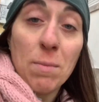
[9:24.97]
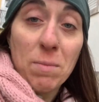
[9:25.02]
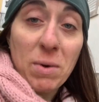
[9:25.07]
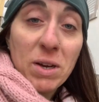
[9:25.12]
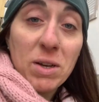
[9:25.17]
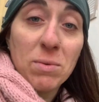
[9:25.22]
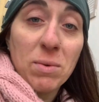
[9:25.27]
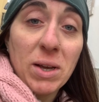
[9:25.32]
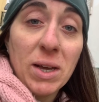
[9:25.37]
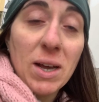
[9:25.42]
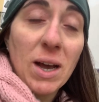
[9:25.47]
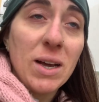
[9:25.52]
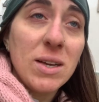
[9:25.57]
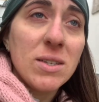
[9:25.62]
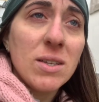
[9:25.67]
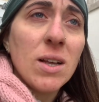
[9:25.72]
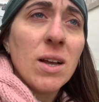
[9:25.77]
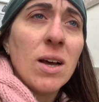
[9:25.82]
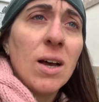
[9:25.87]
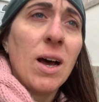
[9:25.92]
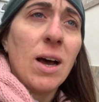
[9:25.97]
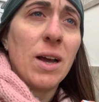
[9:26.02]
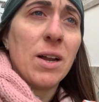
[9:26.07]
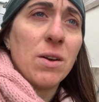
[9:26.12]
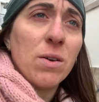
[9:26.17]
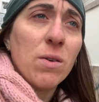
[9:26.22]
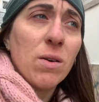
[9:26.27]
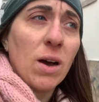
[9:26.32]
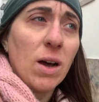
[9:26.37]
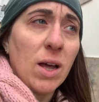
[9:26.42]
by the way, guys, I
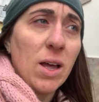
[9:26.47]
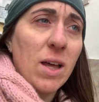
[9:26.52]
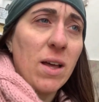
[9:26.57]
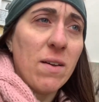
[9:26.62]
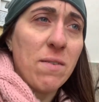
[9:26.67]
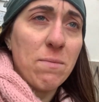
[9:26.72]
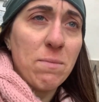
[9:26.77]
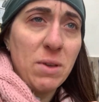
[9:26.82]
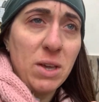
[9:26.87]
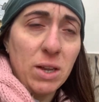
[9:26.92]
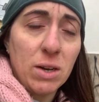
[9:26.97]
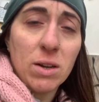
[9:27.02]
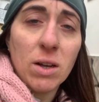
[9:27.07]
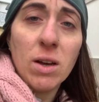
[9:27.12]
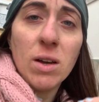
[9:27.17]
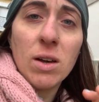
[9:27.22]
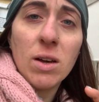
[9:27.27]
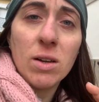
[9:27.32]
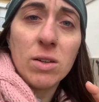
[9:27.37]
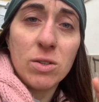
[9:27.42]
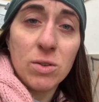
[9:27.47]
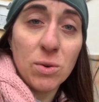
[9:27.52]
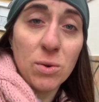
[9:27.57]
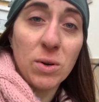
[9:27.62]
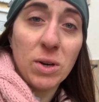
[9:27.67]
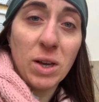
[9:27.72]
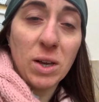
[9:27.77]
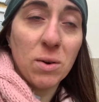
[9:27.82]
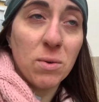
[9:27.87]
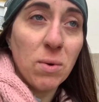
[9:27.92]
know I have been
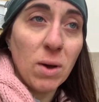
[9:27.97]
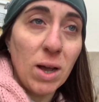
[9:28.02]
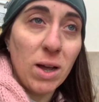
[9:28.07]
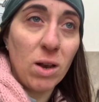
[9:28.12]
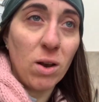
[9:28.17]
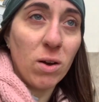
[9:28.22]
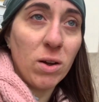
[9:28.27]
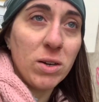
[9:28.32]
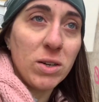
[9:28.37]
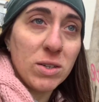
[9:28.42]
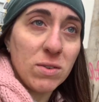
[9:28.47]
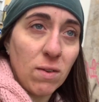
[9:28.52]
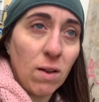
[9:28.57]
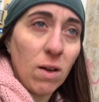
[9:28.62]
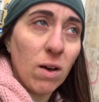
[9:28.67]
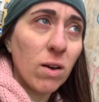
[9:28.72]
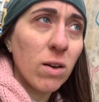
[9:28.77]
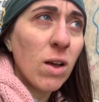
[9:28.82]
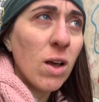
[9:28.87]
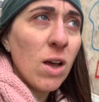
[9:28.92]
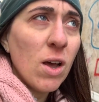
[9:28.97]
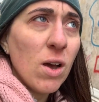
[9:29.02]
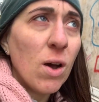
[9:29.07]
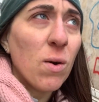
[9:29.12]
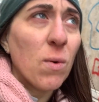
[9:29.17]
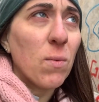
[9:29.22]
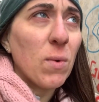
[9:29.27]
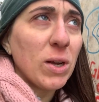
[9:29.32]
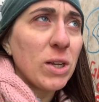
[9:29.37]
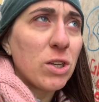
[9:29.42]
talking quite a lot in this vlog,
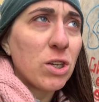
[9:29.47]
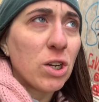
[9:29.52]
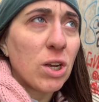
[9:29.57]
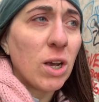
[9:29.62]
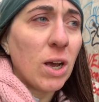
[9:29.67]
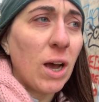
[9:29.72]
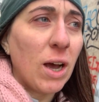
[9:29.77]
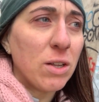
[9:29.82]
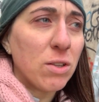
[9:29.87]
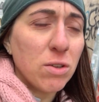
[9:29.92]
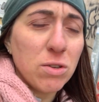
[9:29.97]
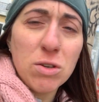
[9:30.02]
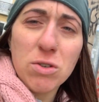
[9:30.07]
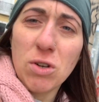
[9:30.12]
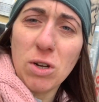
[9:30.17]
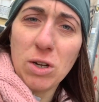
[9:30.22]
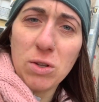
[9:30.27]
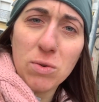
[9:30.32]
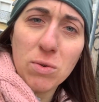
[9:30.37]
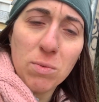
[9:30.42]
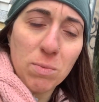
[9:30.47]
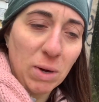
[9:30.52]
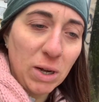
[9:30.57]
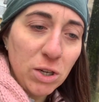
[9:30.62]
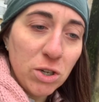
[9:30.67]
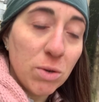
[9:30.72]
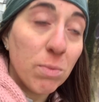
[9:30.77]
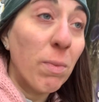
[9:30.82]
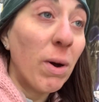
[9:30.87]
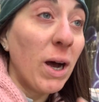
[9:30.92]
which I don't usually do
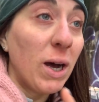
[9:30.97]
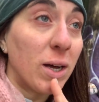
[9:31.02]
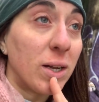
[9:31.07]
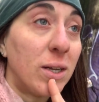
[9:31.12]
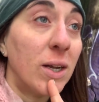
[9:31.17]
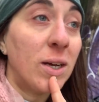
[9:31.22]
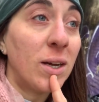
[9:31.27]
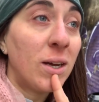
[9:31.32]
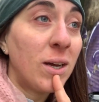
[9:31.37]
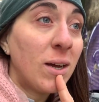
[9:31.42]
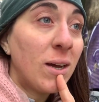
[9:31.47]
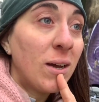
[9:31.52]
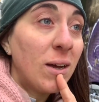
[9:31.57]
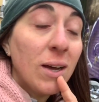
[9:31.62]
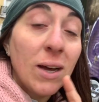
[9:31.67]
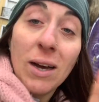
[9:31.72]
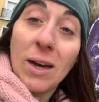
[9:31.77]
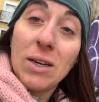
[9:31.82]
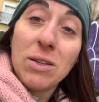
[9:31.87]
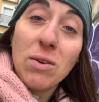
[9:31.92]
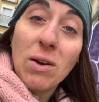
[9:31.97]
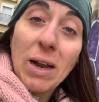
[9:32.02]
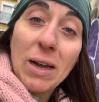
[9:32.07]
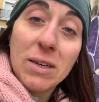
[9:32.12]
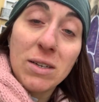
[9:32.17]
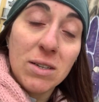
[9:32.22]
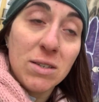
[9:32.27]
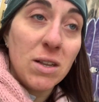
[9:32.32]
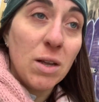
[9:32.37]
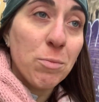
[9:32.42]
much, but I do like
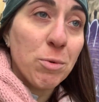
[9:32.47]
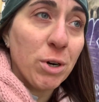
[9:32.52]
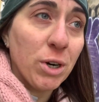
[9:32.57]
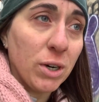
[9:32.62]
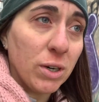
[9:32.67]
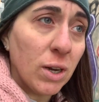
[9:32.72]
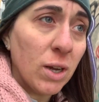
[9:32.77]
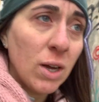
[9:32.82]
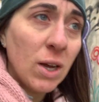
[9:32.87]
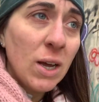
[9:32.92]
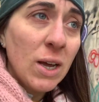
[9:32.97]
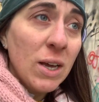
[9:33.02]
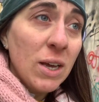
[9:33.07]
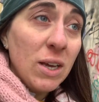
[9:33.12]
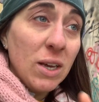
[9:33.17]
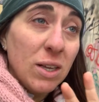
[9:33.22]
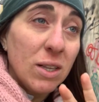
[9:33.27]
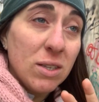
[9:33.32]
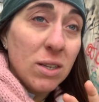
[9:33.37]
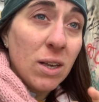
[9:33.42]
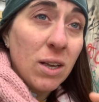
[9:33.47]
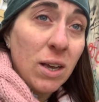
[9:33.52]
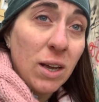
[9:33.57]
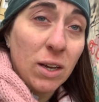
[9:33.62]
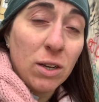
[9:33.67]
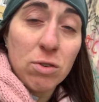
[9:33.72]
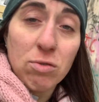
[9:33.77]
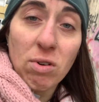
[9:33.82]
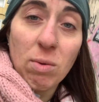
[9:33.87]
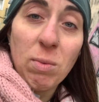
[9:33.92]
this neighborhood. It's
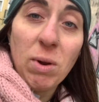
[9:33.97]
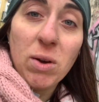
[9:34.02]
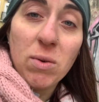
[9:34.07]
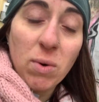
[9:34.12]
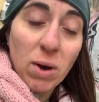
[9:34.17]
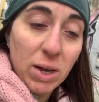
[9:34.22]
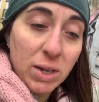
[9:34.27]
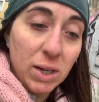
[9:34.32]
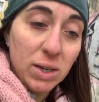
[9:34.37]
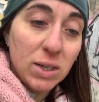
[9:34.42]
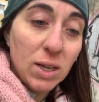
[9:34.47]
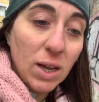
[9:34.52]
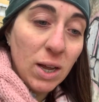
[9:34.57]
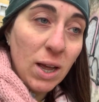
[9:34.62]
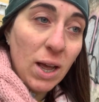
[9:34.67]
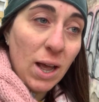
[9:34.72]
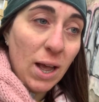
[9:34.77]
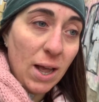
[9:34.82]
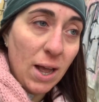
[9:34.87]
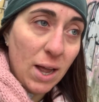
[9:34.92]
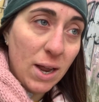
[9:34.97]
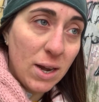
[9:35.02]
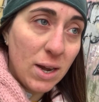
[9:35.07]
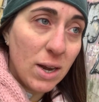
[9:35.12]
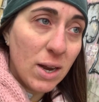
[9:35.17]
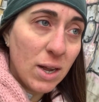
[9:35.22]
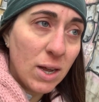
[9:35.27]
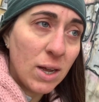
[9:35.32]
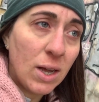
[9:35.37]
extremely quiet and